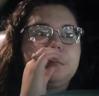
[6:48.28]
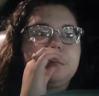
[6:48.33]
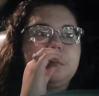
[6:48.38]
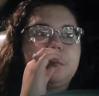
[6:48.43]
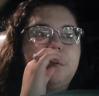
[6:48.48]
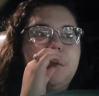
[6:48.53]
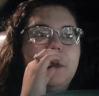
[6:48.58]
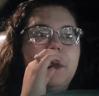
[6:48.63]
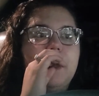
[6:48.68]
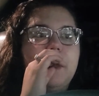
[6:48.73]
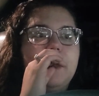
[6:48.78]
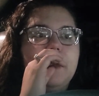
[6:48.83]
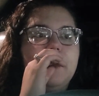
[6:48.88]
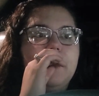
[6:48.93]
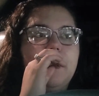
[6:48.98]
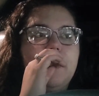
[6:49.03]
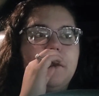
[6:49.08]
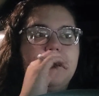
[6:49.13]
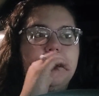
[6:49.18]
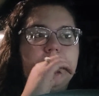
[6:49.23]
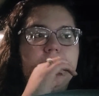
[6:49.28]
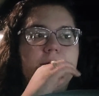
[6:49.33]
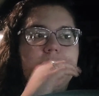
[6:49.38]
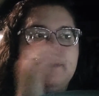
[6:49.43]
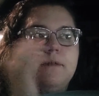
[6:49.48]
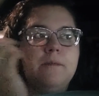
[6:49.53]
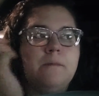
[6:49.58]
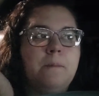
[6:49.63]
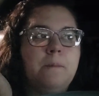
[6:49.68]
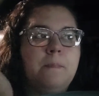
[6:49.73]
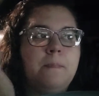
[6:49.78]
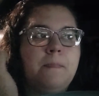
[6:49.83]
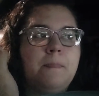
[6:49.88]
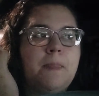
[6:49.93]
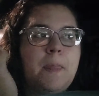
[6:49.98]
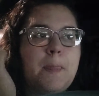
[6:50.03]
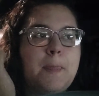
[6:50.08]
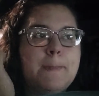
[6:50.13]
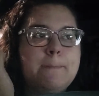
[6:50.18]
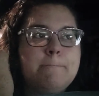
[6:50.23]
But I mean,
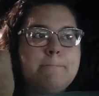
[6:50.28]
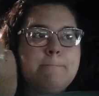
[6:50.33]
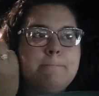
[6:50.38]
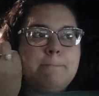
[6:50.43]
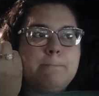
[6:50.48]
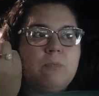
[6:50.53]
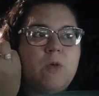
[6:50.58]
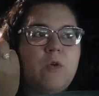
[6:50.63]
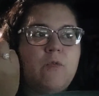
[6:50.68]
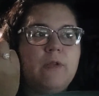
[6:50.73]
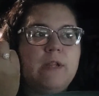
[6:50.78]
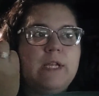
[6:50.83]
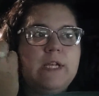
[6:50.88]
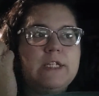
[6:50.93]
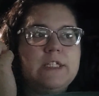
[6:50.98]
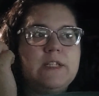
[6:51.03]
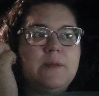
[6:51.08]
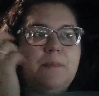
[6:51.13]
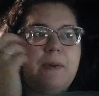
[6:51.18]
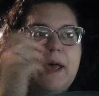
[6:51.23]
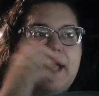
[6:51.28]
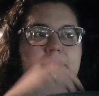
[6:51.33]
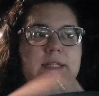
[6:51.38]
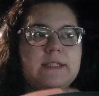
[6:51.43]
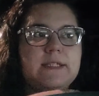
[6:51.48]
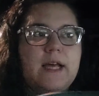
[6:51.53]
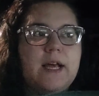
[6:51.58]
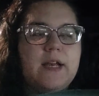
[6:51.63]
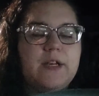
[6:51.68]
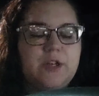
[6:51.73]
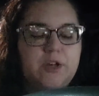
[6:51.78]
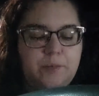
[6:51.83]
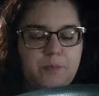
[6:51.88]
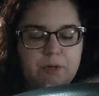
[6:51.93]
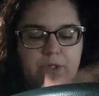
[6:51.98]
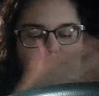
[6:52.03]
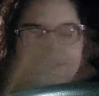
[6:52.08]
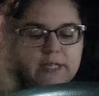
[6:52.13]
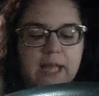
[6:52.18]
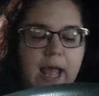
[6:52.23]
it really just depends on your
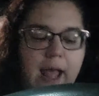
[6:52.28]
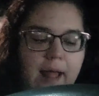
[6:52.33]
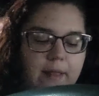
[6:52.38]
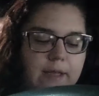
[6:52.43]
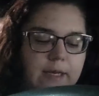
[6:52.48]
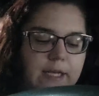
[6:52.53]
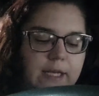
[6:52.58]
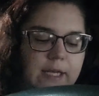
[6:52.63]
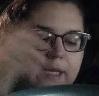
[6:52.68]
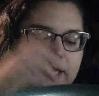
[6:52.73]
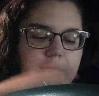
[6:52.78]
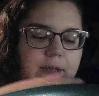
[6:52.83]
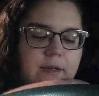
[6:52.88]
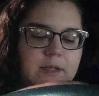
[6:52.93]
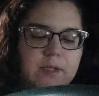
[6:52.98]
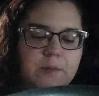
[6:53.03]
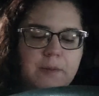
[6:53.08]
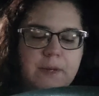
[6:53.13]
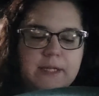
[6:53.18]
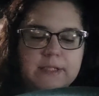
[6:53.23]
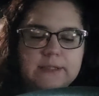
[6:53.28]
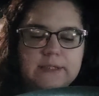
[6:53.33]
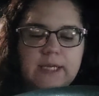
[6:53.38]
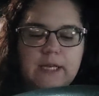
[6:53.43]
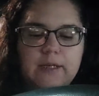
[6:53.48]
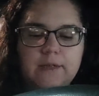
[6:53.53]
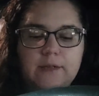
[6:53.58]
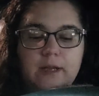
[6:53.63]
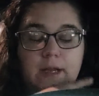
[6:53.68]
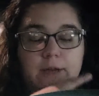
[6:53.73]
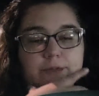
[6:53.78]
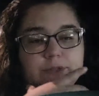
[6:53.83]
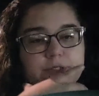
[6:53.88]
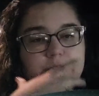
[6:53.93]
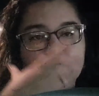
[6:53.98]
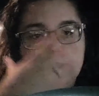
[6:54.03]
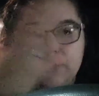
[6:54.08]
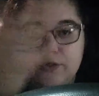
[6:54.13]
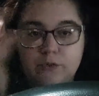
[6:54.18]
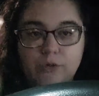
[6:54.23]
personality. It depends on,
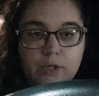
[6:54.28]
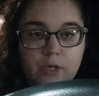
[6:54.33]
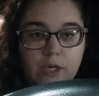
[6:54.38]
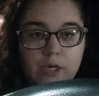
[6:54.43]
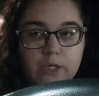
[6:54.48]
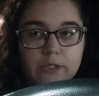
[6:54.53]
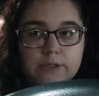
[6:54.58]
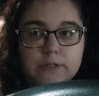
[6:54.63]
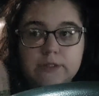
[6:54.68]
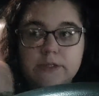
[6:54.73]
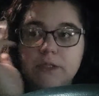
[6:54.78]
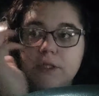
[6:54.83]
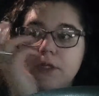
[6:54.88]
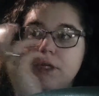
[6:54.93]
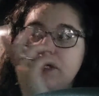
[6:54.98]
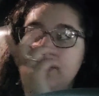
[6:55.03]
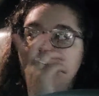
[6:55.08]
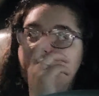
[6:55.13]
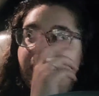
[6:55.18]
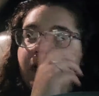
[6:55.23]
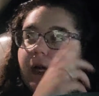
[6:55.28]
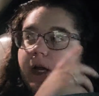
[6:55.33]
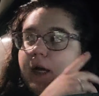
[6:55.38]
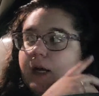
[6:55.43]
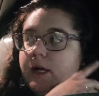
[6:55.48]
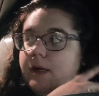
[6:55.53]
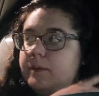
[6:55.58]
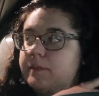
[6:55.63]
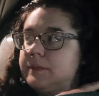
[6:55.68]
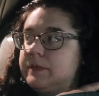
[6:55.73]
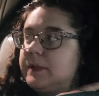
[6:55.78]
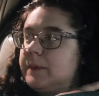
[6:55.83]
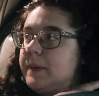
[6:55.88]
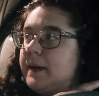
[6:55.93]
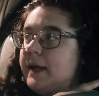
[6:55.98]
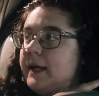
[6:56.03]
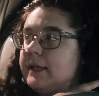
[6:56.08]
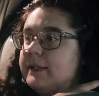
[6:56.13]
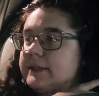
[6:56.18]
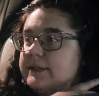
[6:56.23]
obviously, your looks.
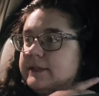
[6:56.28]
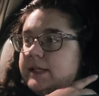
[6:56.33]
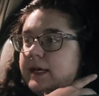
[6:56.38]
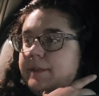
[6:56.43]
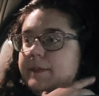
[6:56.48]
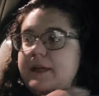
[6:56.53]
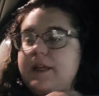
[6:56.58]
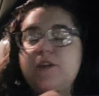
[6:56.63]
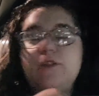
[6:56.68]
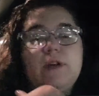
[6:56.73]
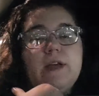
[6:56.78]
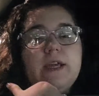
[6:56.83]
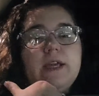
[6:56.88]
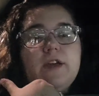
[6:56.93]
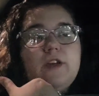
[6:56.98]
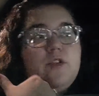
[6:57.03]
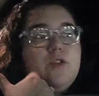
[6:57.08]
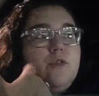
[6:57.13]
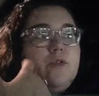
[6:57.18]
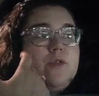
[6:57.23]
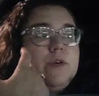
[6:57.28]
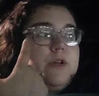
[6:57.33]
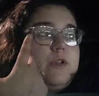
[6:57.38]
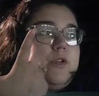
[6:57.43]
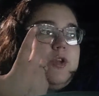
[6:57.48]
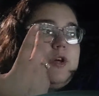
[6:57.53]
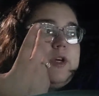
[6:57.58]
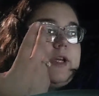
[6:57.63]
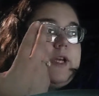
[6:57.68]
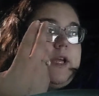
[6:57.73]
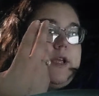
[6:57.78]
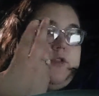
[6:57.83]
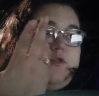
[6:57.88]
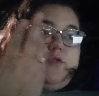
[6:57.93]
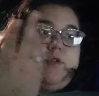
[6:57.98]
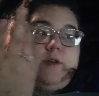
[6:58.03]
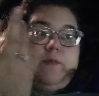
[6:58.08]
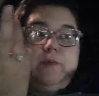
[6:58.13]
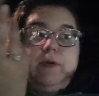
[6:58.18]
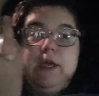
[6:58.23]
Depends. I mean, you
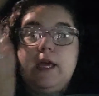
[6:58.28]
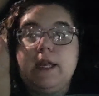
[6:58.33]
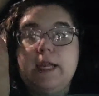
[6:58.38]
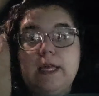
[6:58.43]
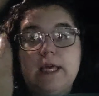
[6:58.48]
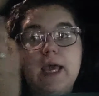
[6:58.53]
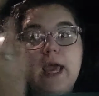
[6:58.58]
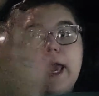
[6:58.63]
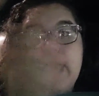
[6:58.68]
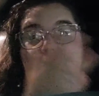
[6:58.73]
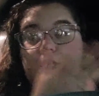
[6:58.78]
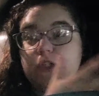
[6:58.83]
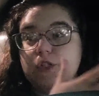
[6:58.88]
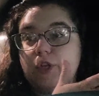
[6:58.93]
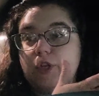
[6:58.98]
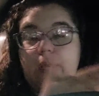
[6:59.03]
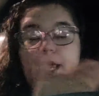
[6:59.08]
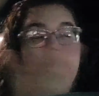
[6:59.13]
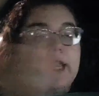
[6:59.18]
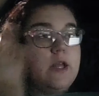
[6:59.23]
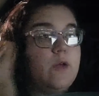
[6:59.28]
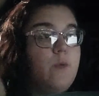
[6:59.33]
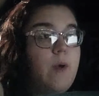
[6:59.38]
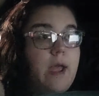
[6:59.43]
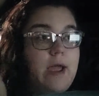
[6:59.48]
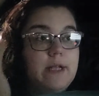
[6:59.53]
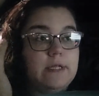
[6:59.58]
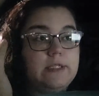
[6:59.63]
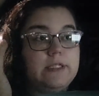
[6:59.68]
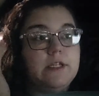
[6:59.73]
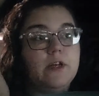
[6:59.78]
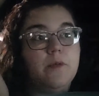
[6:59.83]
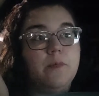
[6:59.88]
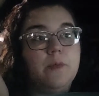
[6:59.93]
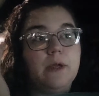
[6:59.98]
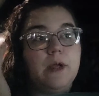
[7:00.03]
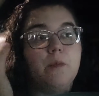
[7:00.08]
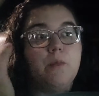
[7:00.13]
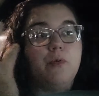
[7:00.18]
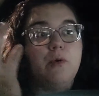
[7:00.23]
could be any age and look any way and still
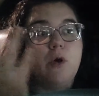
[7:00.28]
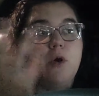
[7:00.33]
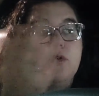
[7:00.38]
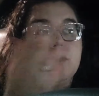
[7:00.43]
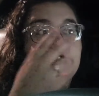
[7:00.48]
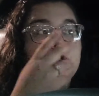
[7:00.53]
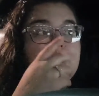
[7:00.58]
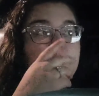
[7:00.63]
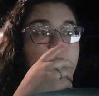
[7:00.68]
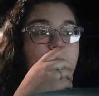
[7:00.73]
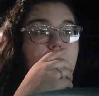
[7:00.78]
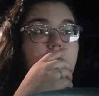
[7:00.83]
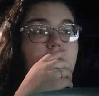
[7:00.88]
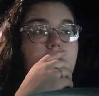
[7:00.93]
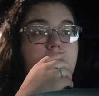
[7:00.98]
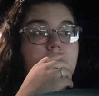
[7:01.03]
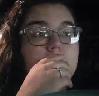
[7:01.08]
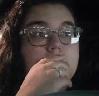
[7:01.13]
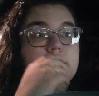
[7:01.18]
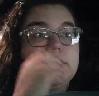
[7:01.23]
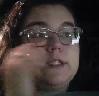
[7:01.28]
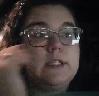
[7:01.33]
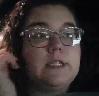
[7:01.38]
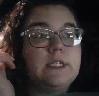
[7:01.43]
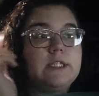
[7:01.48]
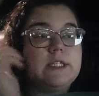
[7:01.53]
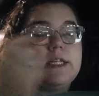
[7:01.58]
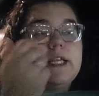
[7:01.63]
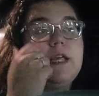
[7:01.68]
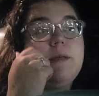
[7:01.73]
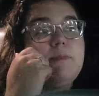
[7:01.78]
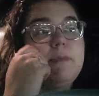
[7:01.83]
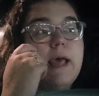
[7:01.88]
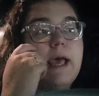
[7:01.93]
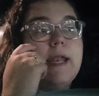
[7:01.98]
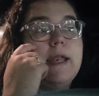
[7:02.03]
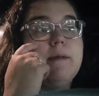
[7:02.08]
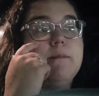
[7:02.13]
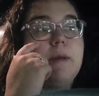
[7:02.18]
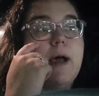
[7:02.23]
be approached, but just keep
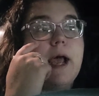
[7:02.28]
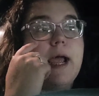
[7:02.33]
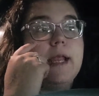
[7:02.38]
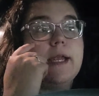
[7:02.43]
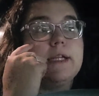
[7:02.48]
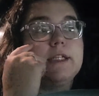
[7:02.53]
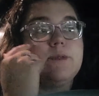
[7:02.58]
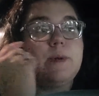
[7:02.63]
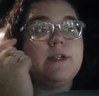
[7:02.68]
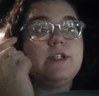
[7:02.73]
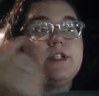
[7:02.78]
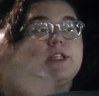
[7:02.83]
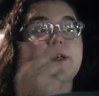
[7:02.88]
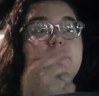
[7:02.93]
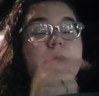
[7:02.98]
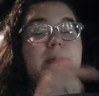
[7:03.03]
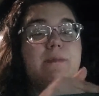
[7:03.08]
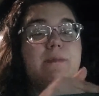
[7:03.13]
that in mind, especially me